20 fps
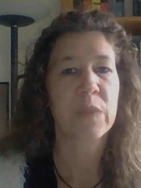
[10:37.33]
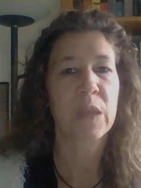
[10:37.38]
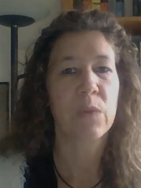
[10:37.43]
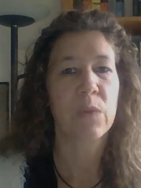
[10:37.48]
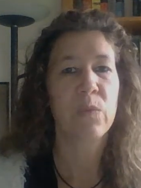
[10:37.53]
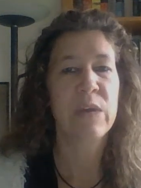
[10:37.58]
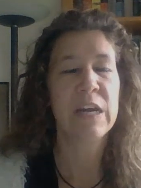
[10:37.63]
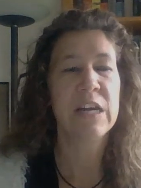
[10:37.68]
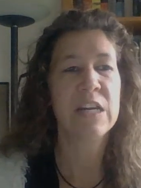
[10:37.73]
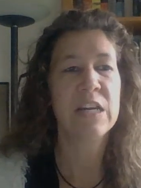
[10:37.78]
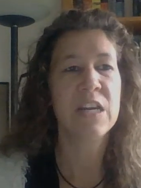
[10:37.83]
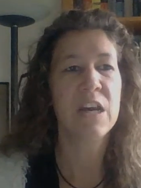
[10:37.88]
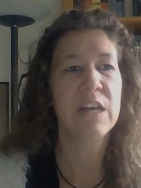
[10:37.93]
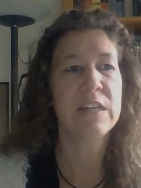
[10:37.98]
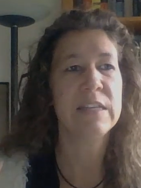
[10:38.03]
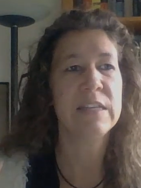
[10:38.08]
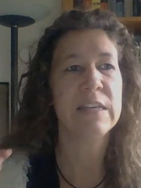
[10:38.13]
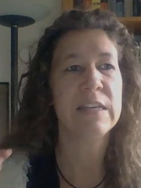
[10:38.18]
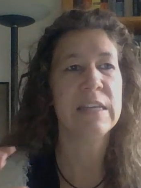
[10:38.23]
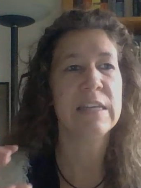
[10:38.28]
we are
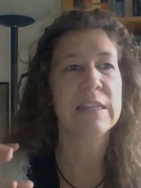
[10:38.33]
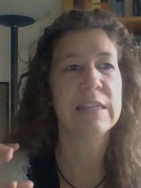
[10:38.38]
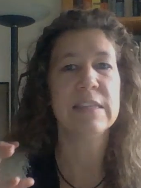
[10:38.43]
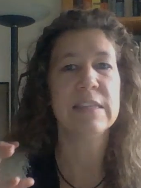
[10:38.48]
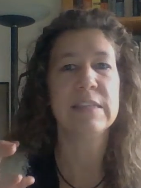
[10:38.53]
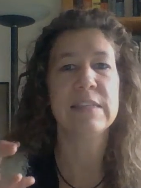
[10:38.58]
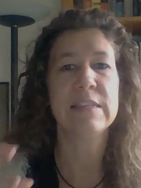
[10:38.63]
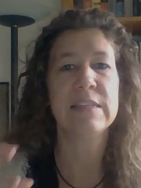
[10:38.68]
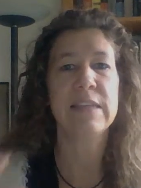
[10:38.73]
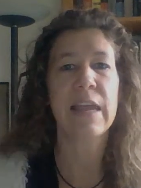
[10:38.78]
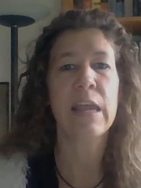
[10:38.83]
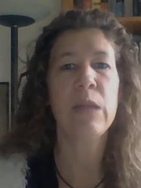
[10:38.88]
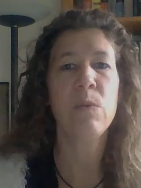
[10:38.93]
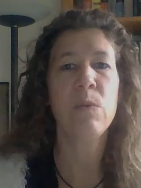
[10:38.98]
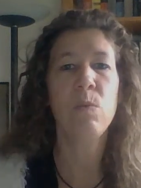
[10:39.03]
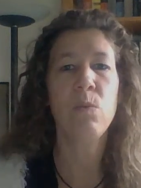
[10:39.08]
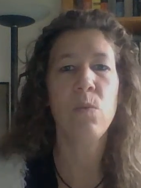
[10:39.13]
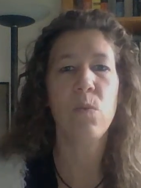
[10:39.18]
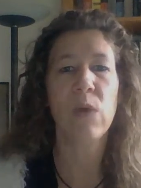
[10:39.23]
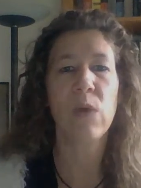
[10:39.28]
not in the
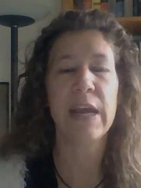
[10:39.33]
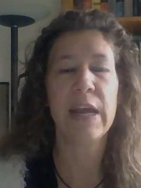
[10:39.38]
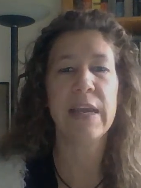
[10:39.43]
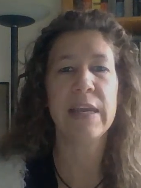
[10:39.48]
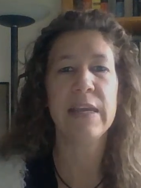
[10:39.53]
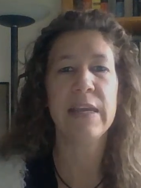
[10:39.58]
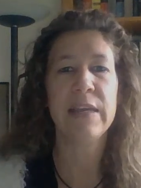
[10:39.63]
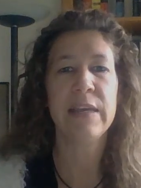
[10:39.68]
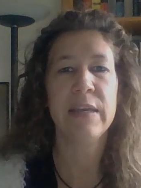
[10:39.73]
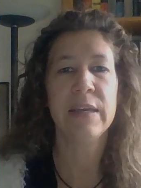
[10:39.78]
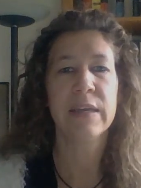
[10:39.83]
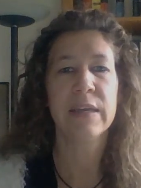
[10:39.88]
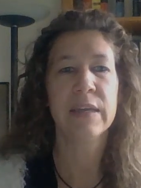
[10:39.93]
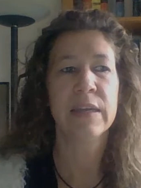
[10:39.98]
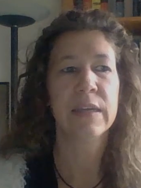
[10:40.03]
same way